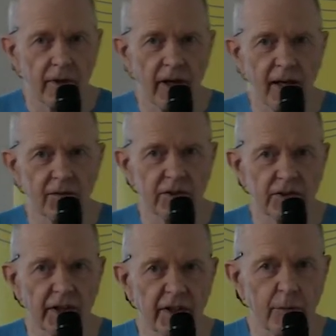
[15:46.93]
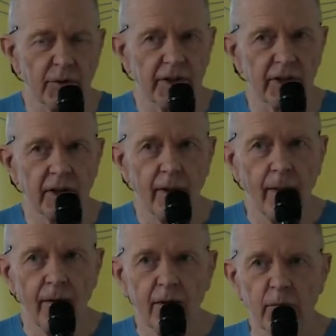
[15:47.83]
I haven't studied up on that.
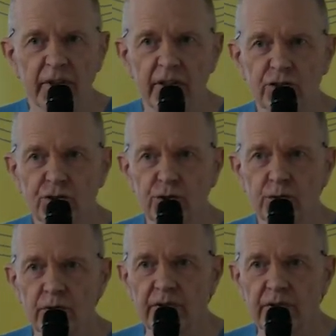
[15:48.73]
But it is true,